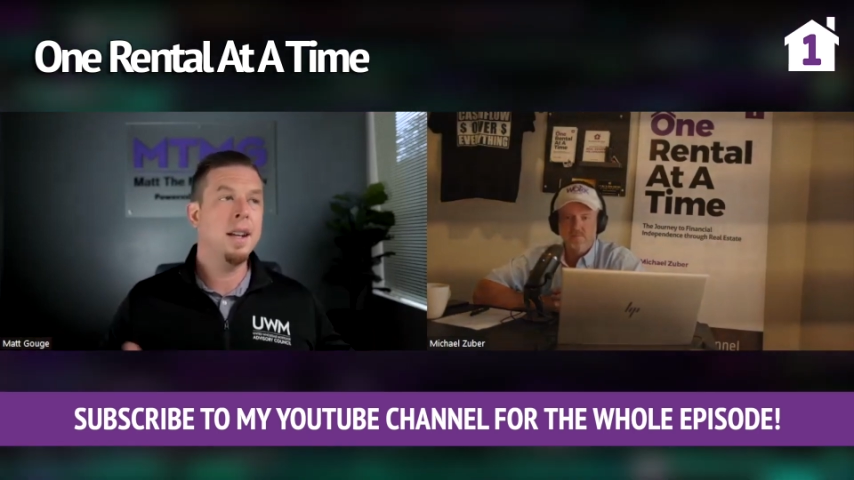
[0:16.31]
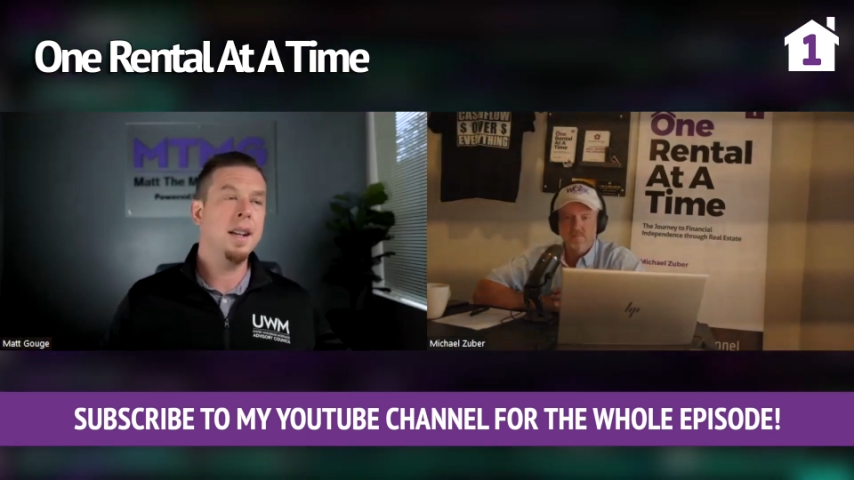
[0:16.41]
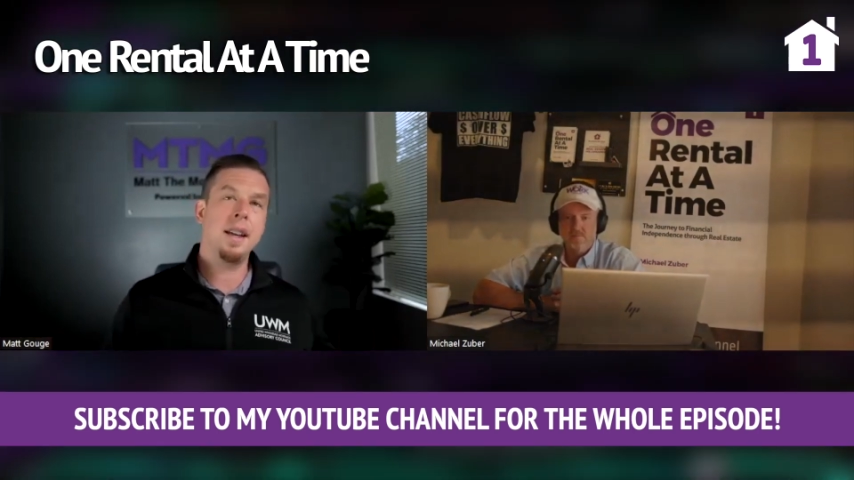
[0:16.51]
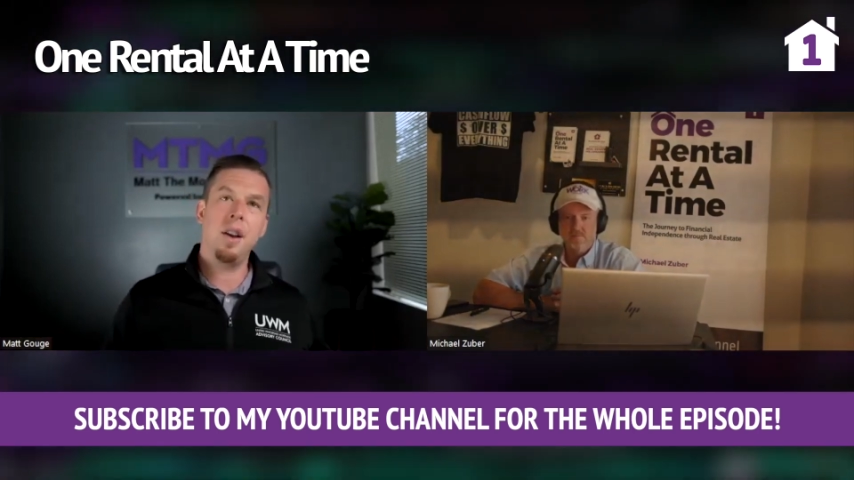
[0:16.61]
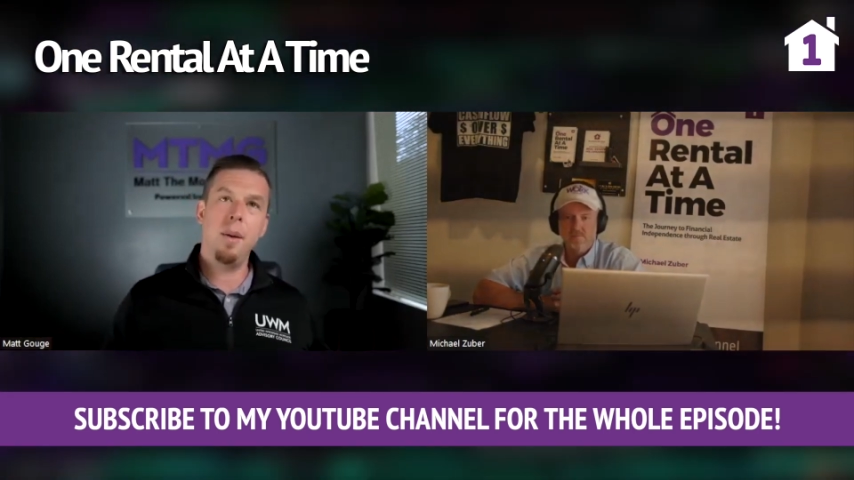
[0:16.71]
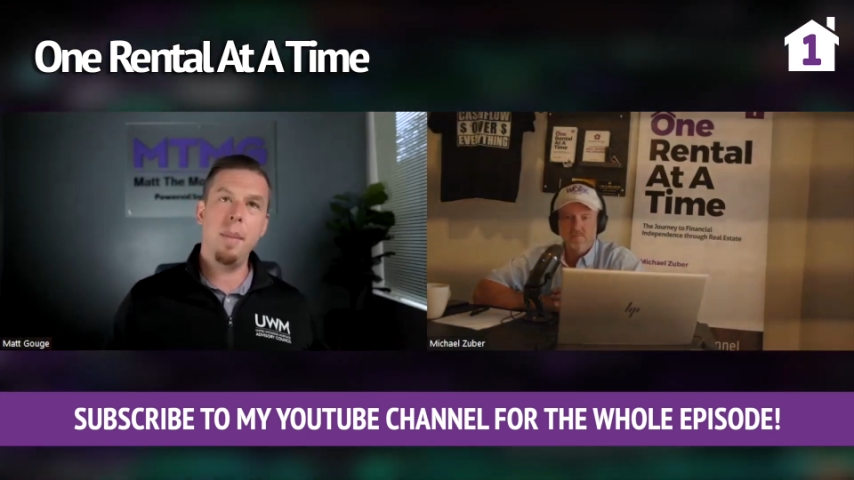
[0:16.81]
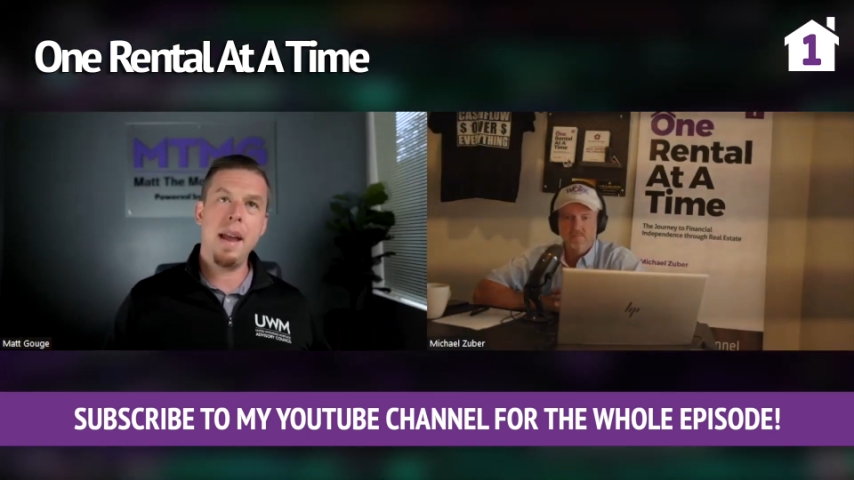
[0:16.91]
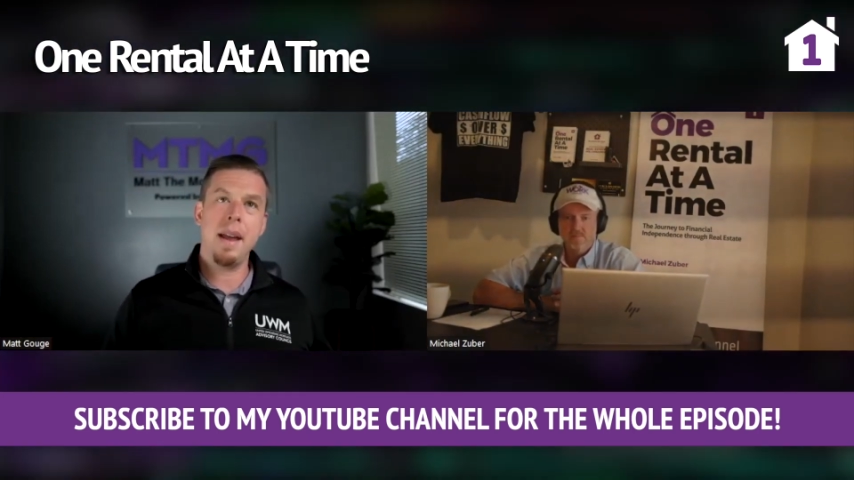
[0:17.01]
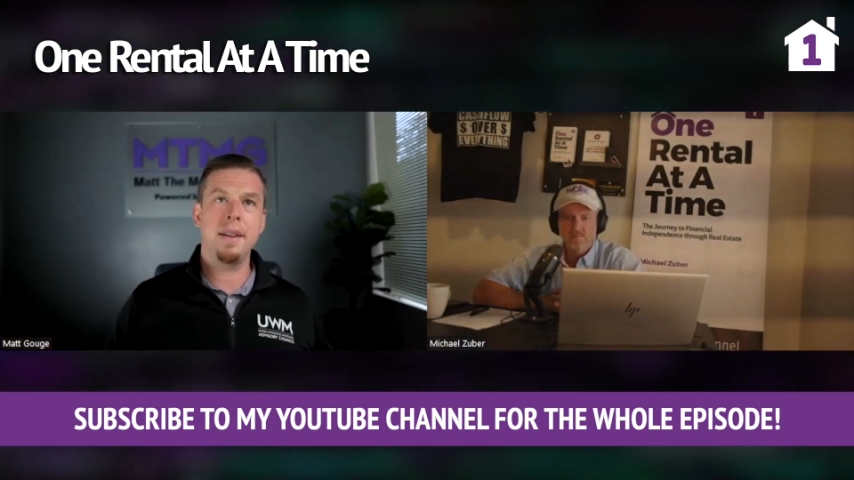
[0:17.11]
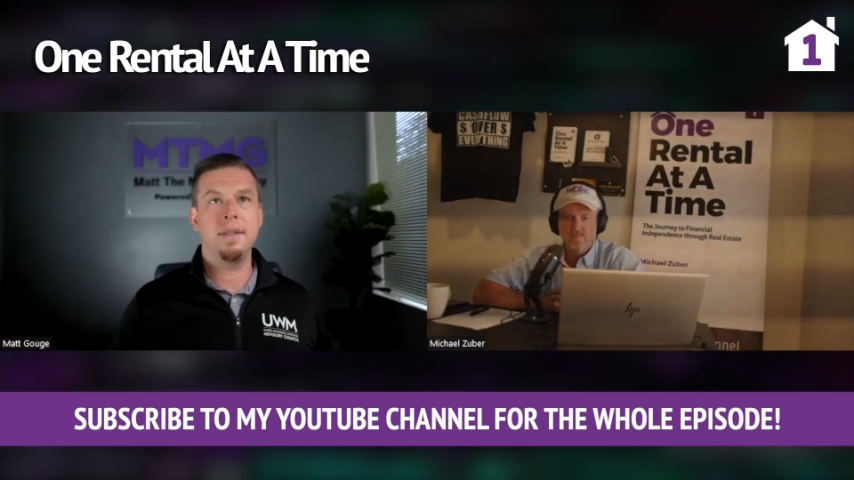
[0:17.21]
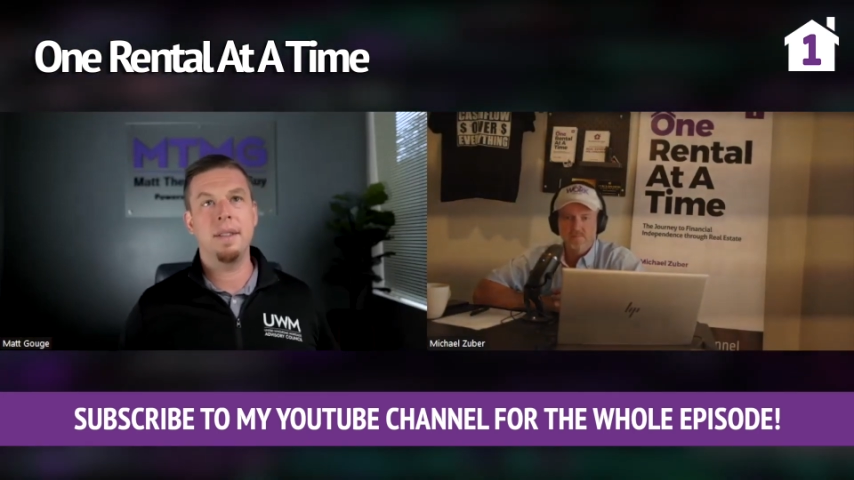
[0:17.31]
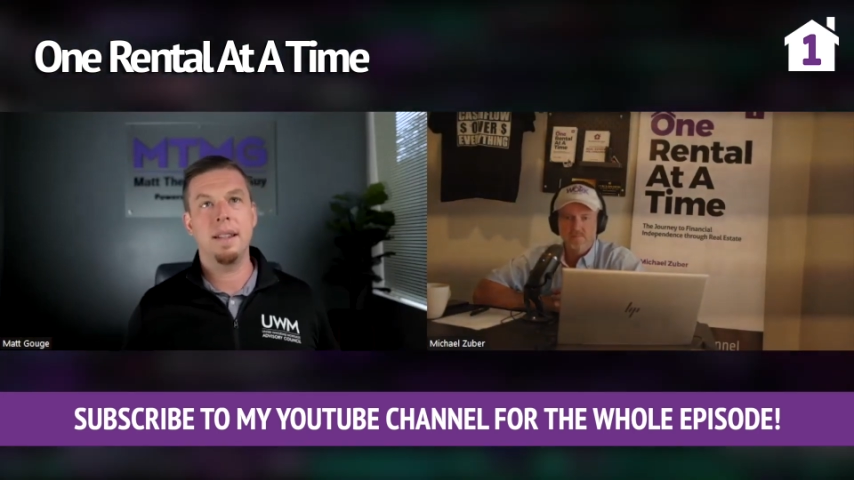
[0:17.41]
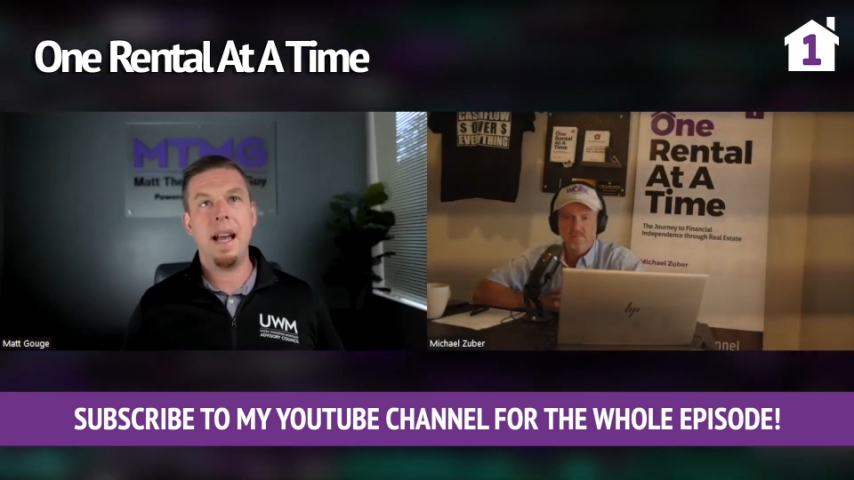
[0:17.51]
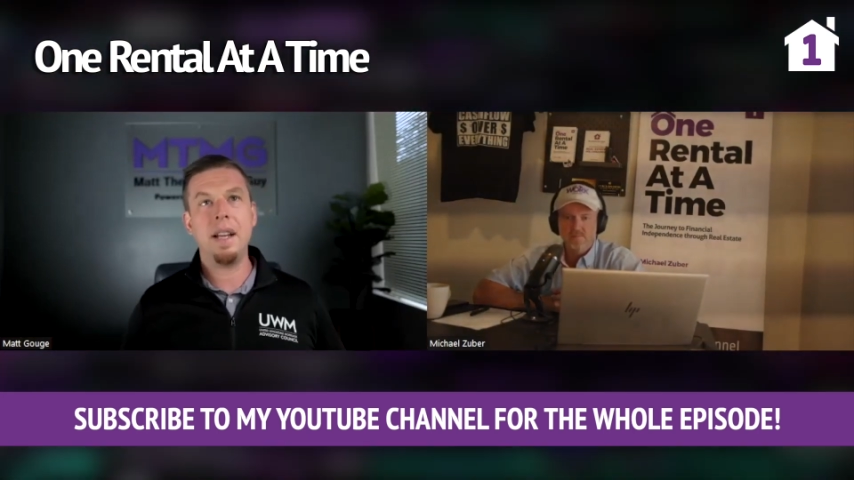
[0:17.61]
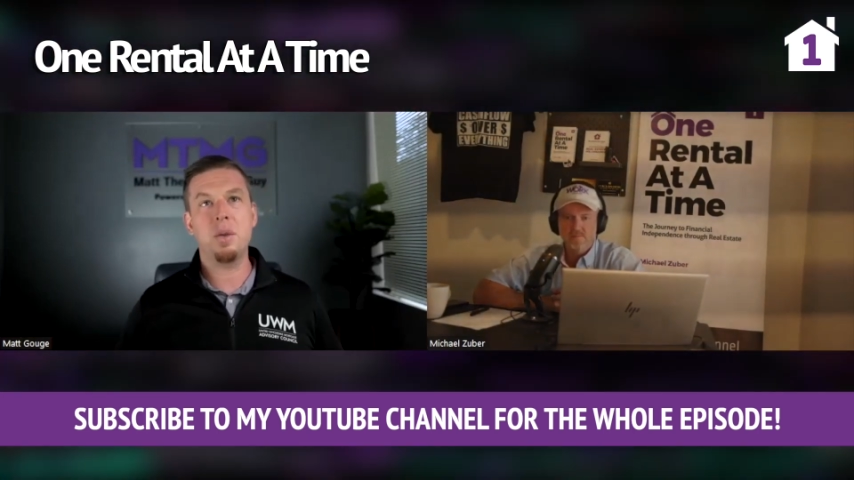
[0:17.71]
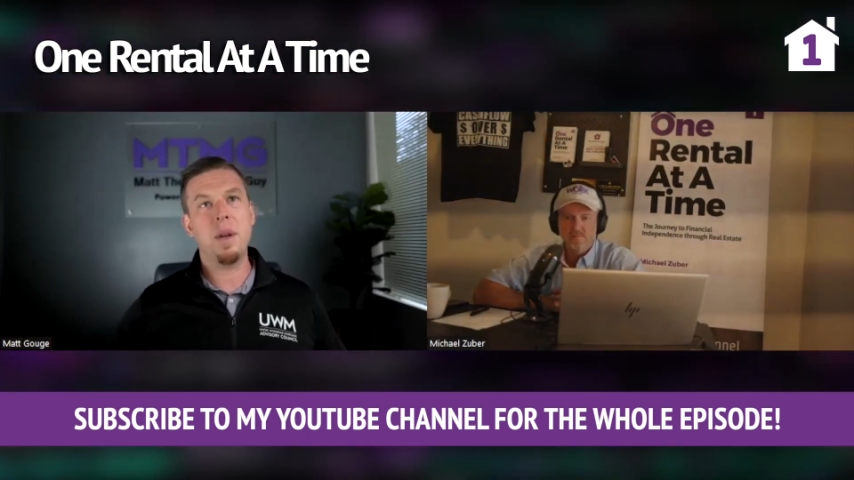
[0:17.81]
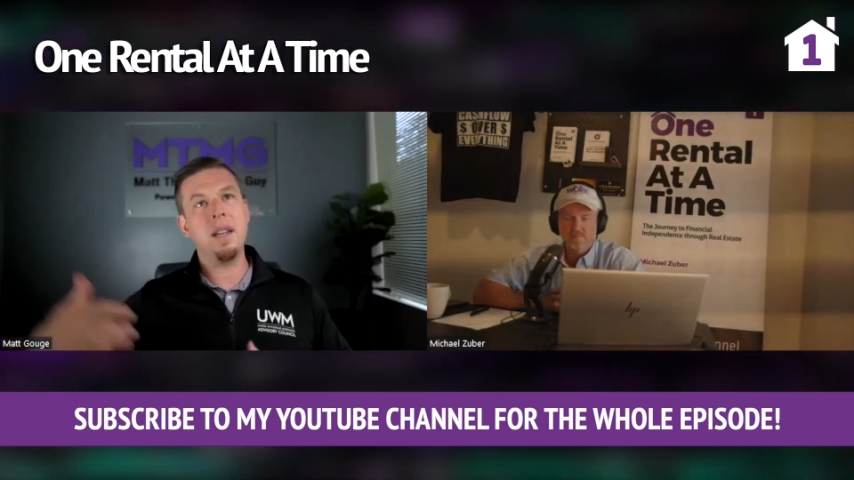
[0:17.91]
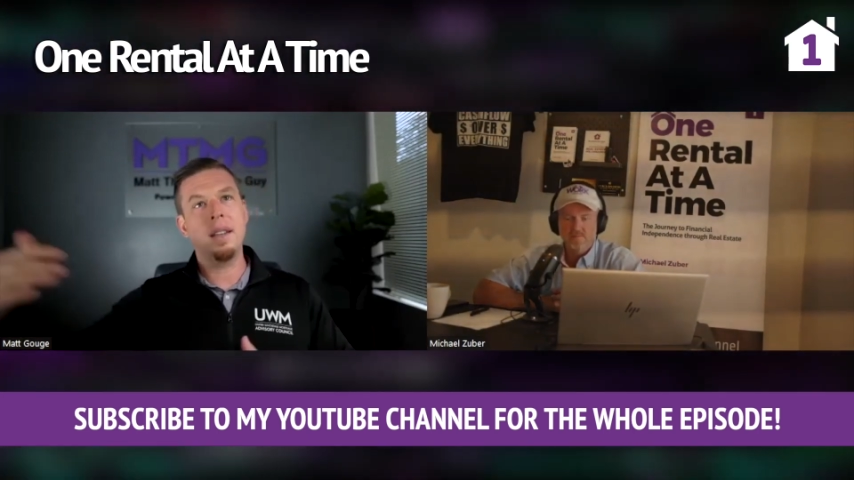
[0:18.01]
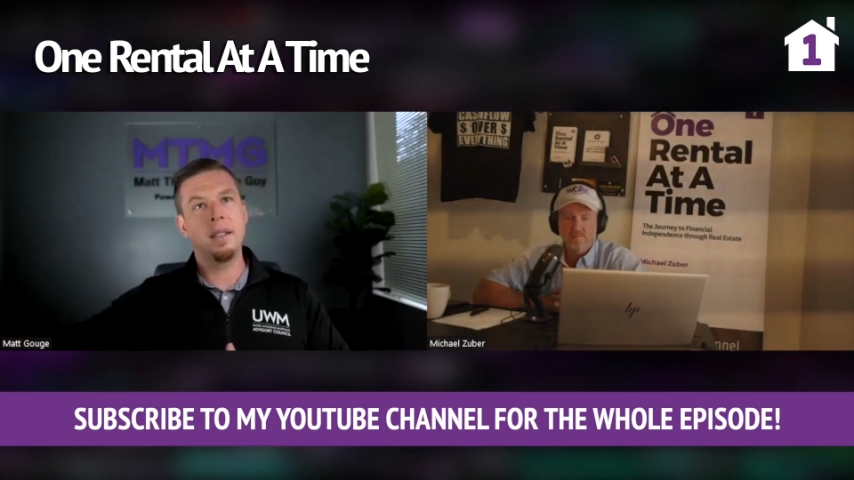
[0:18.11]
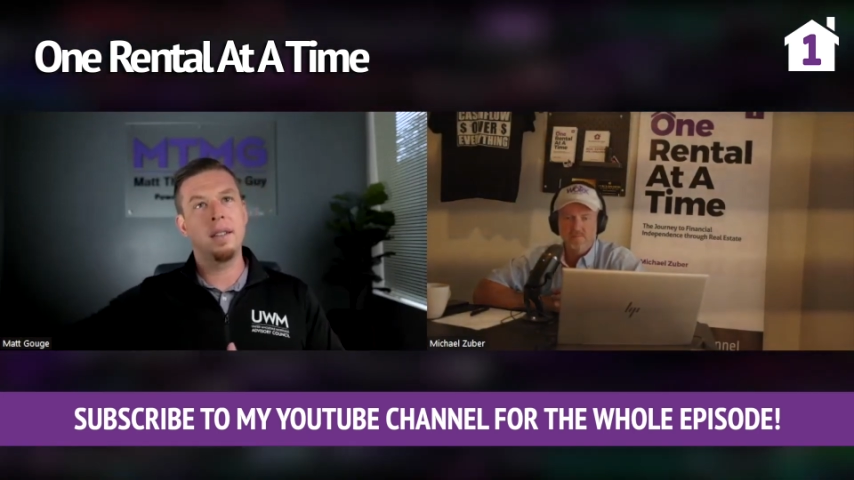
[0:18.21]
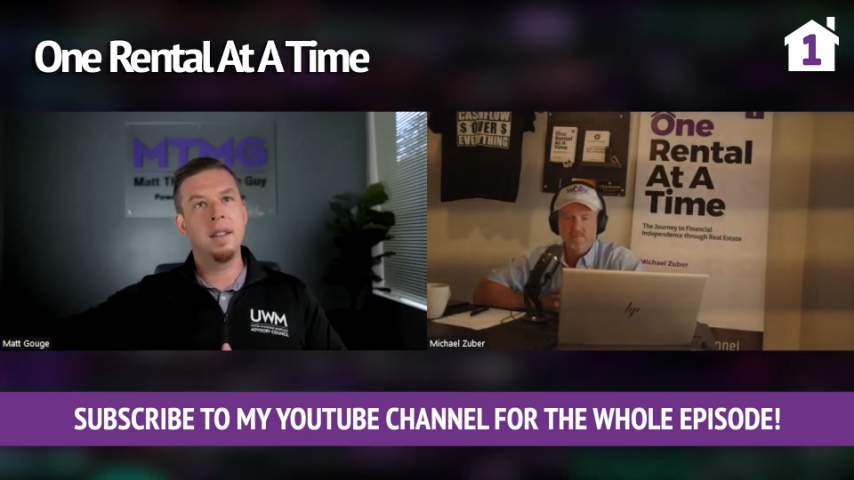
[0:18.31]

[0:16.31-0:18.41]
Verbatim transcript: like, oh man, last week